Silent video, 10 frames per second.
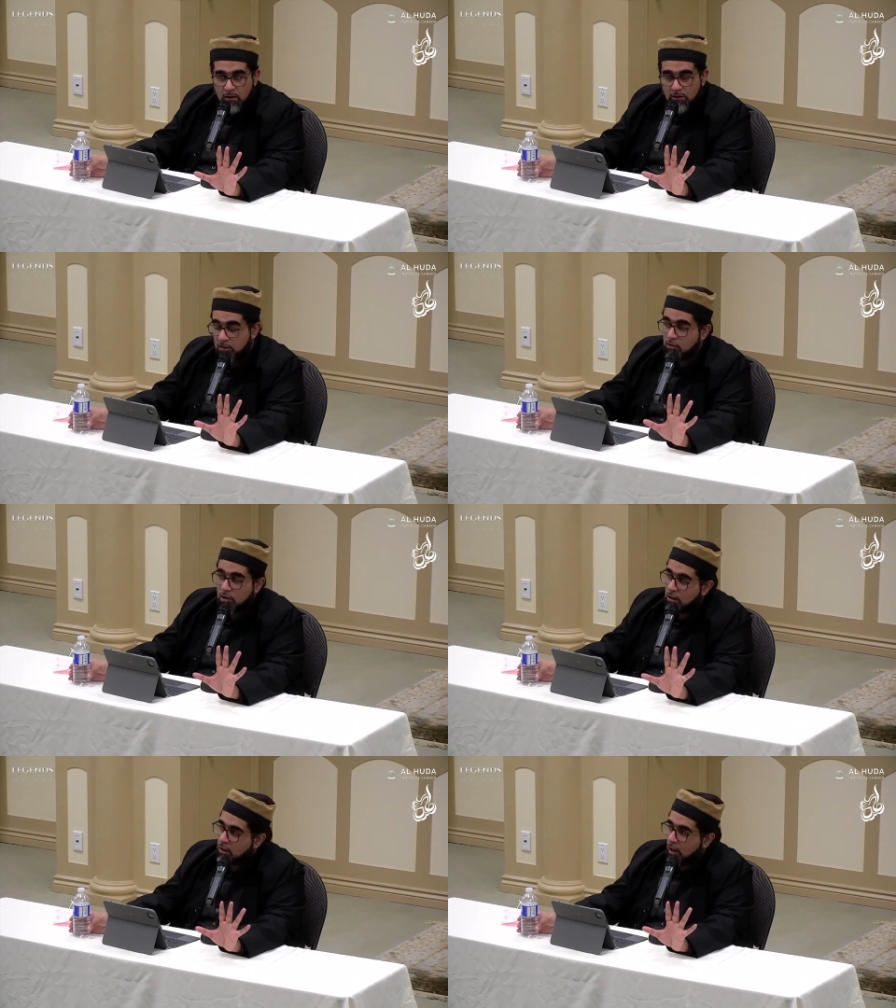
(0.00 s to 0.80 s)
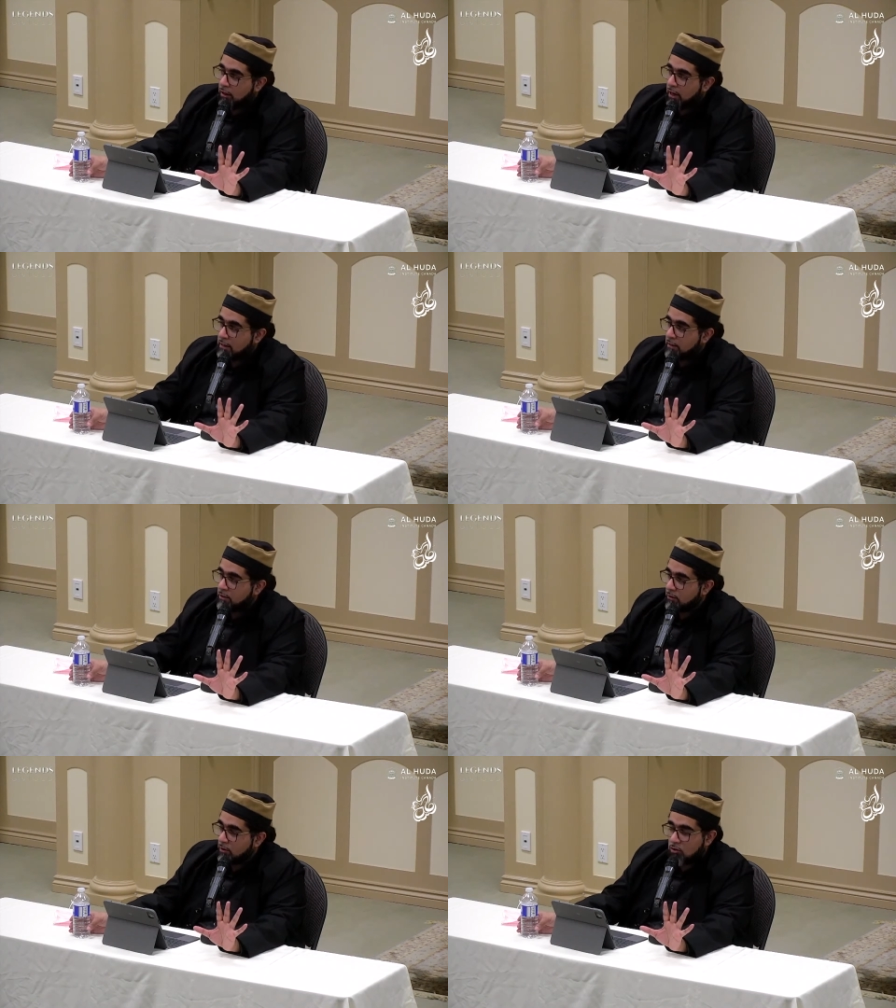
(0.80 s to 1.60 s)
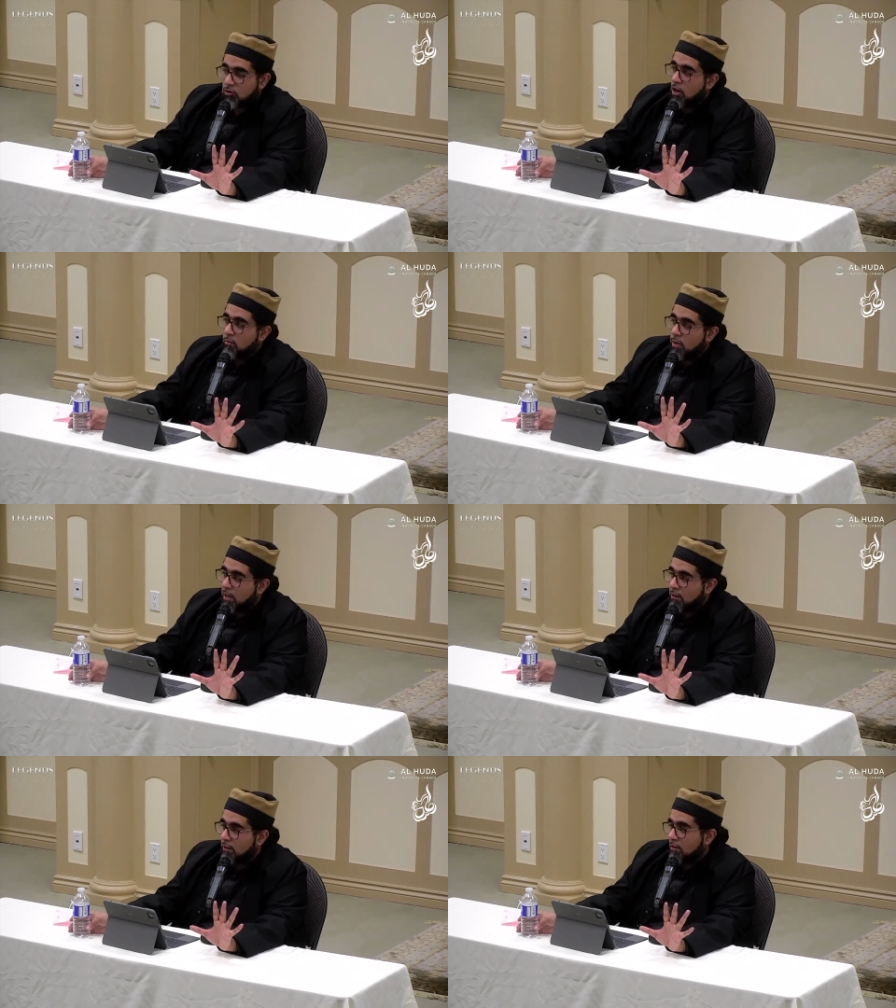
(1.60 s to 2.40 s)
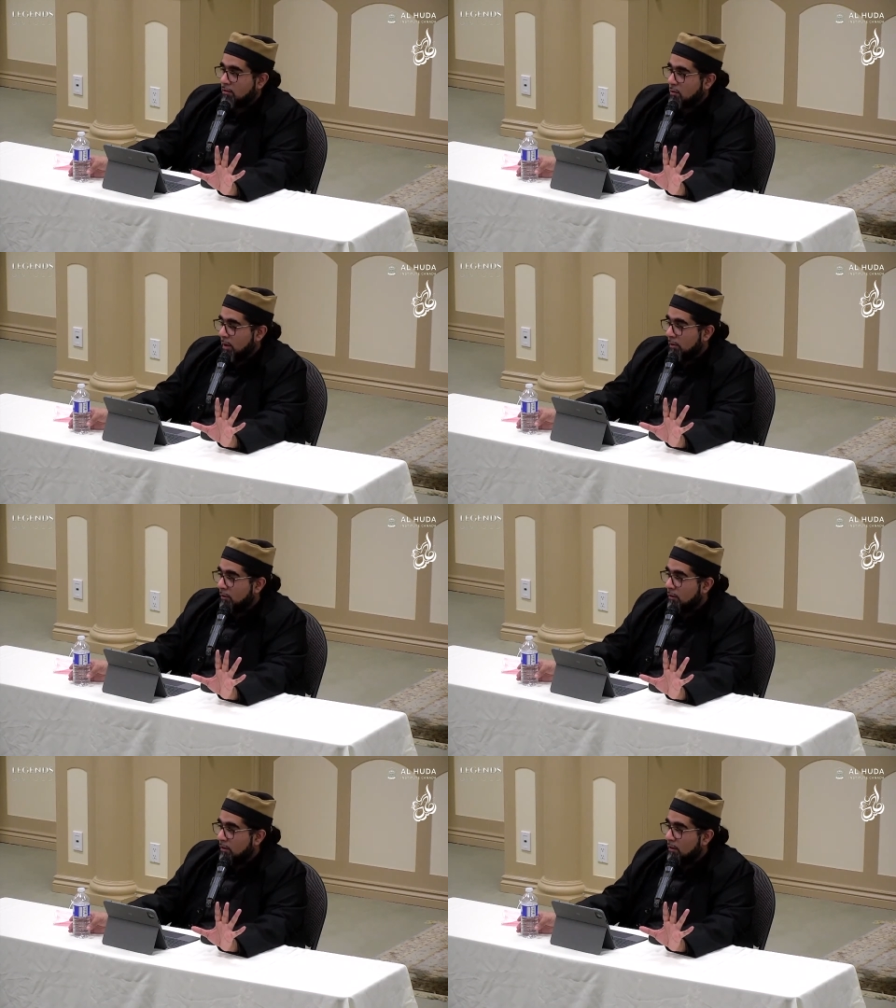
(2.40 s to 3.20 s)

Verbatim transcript: This is not colonization. This is not making the country better.